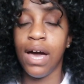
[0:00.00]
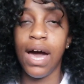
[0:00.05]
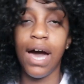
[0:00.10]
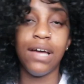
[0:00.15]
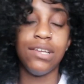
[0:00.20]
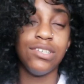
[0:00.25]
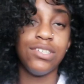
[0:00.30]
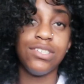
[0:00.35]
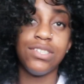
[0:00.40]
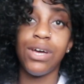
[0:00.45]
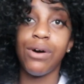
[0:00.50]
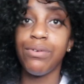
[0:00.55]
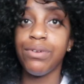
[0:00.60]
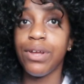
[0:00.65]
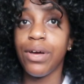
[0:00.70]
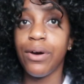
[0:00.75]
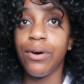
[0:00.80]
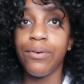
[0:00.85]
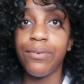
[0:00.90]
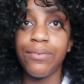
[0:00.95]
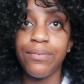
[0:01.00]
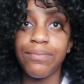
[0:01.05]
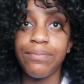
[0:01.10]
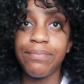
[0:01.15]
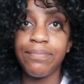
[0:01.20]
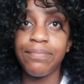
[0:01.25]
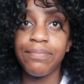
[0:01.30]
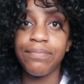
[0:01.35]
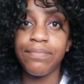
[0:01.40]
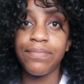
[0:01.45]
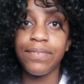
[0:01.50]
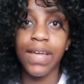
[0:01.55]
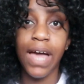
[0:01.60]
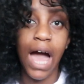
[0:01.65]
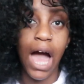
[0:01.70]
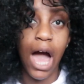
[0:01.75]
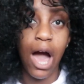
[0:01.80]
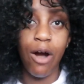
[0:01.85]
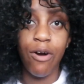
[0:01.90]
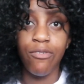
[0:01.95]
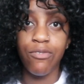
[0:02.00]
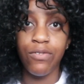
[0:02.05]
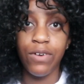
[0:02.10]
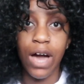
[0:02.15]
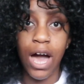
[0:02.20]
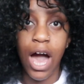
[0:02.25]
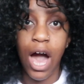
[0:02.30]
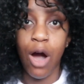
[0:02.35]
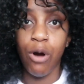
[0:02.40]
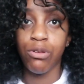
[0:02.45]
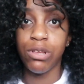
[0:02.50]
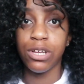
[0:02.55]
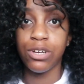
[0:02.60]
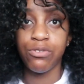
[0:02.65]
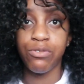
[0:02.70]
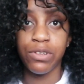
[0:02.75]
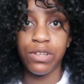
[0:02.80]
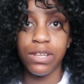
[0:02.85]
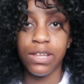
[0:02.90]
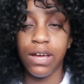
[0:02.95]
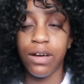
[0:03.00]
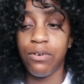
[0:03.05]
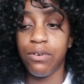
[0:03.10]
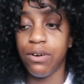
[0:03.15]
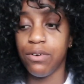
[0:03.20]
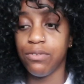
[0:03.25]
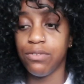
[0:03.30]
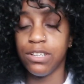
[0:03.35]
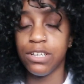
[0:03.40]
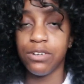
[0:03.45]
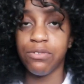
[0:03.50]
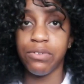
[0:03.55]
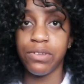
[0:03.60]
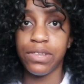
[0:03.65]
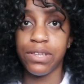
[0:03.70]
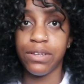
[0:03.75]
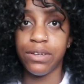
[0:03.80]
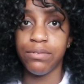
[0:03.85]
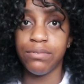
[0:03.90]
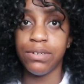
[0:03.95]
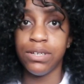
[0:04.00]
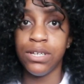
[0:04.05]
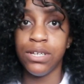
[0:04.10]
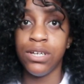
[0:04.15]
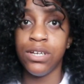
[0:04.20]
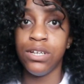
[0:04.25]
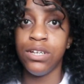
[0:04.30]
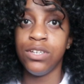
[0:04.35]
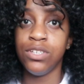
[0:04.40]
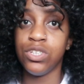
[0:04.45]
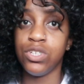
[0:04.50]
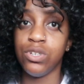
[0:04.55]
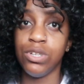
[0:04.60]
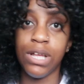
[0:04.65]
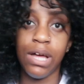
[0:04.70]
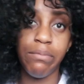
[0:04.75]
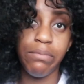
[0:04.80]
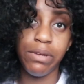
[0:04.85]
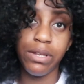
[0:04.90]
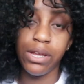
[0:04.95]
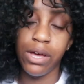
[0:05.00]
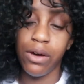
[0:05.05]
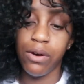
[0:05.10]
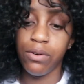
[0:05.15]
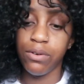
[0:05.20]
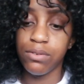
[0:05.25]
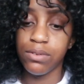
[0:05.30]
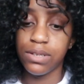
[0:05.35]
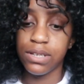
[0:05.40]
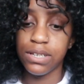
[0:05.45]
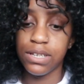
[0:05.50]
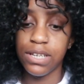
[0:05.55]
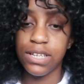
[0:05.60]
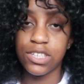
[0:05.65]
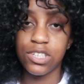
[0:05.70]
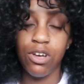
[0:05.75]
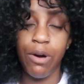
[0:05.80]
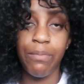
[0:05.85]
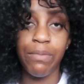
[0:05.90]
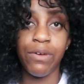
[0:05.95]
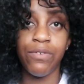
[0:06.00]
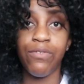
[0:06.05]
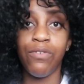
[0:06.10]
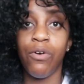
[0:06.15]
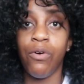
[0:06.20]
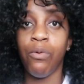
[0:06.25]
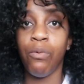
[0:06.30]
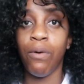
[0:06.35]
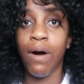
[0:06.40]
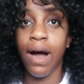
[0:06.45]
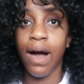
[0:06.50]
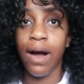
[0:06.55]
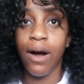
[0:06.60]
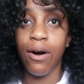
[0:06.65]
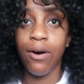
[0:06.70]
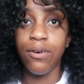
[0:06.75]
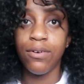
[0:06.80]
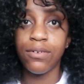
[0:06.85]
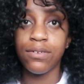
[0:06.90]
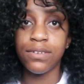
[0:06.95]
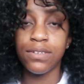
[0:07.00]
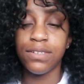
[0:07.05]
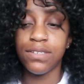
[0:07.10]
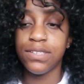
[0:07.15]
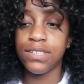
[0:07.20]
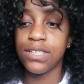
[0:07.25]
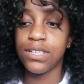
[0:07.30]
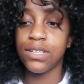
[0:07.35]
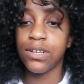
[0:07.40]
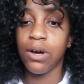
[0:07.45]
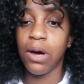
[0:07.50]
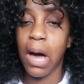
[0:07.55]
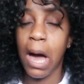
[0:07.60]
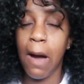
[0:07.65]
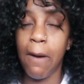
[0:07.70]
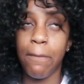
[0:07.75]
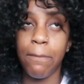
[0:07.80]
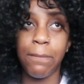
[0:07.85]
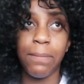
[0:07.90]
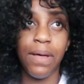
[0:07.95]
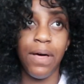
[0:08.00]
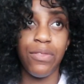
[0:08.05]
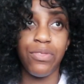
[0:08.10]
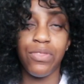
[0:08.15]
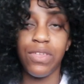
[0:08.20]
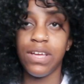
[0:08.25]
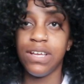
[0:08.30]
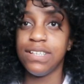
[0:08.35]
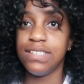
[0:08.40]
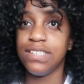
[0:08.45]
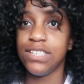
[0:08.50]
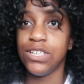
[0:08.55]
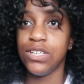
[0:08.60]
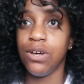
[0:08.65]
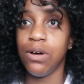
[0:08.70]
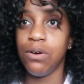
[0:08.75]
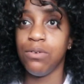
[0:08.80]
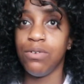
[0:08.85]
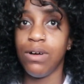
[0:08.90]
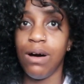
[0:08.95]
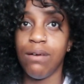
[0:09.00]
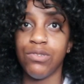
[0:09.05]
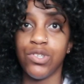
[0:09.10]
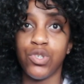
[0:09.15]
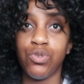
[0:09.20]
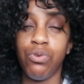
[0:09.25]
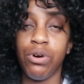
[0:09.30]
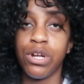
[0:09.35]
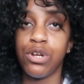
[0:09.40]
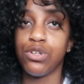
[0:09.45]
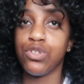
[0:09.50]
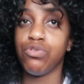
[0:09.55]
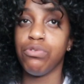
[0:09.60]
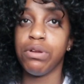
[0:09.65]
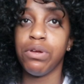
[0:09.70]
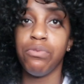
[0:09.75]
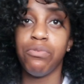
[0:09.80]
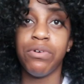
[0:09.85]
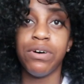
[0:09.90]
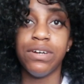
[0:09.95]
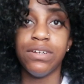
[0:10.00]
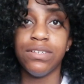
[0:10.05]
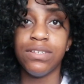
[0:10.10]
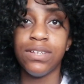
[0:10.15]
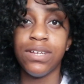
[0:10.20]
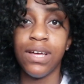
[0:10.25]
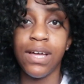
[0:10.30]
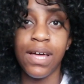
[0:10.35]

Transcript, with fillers: I just don't know how I'll look with them. I won't look with them. So let me know. It's gonna be for a while, till I think till I'm 20 or 21.